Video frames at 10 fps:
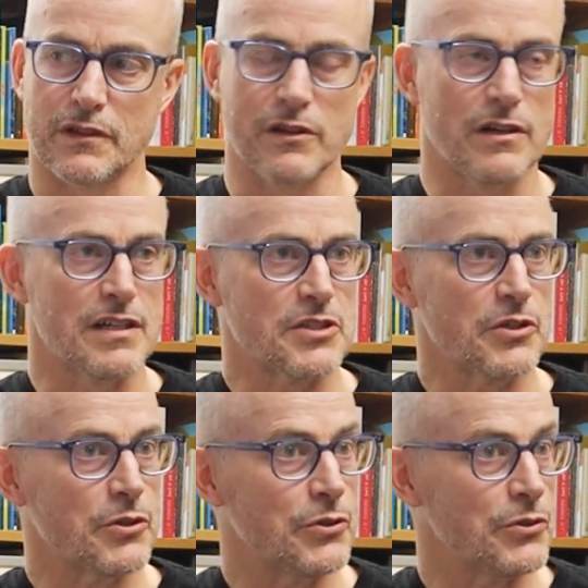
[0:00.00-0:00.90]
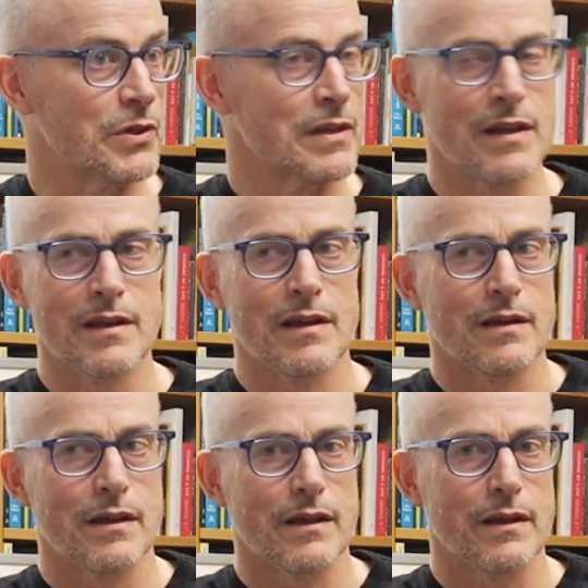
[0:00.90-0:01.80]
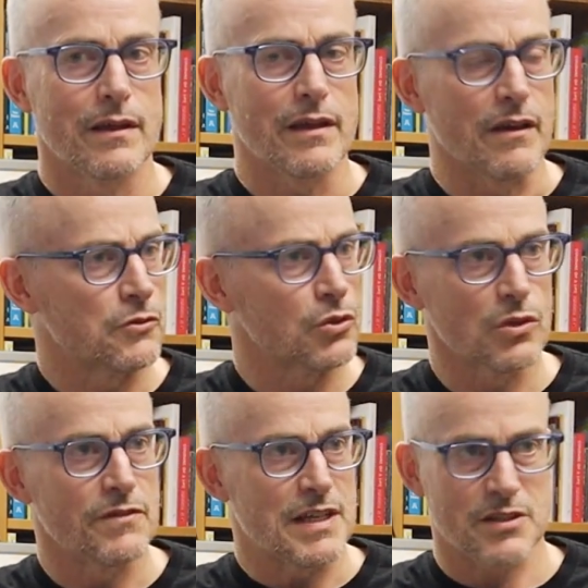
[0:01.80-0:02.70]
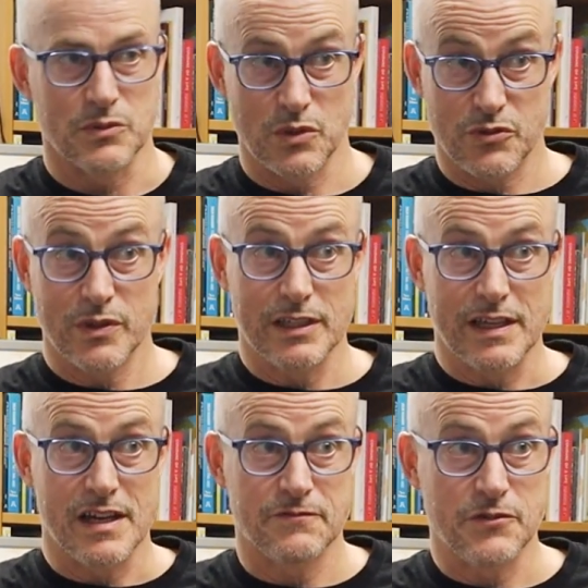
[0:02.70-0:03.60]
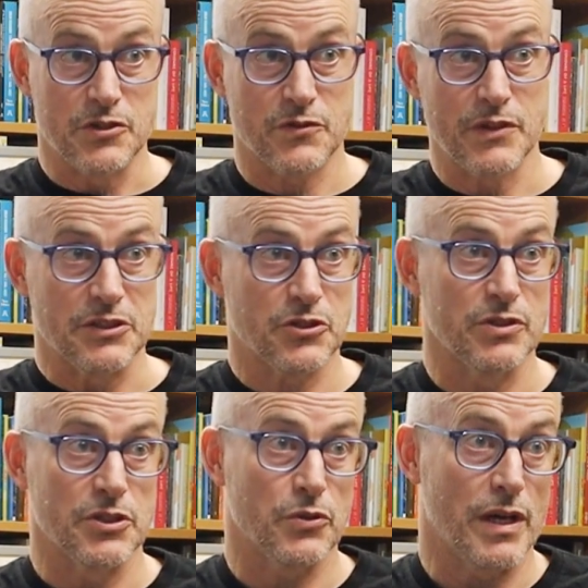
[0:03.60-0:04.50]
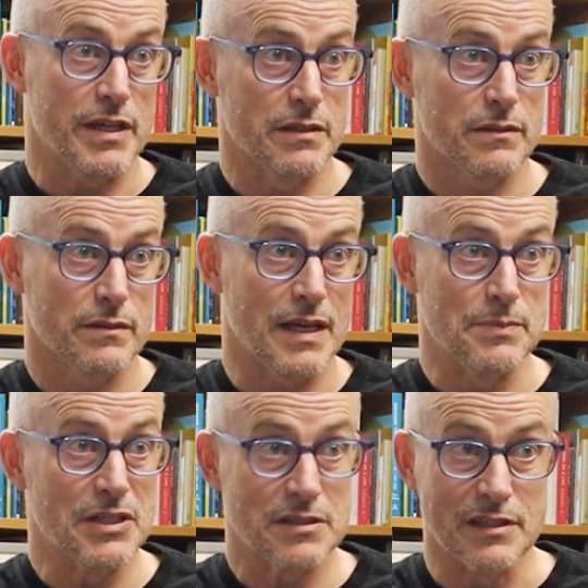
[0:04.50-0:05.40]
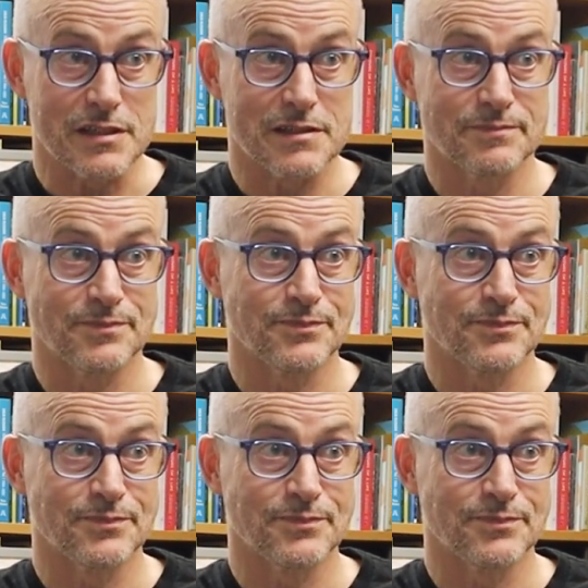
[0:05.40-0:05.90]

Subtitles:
guys who, for all of us, it was really our first venture into a business.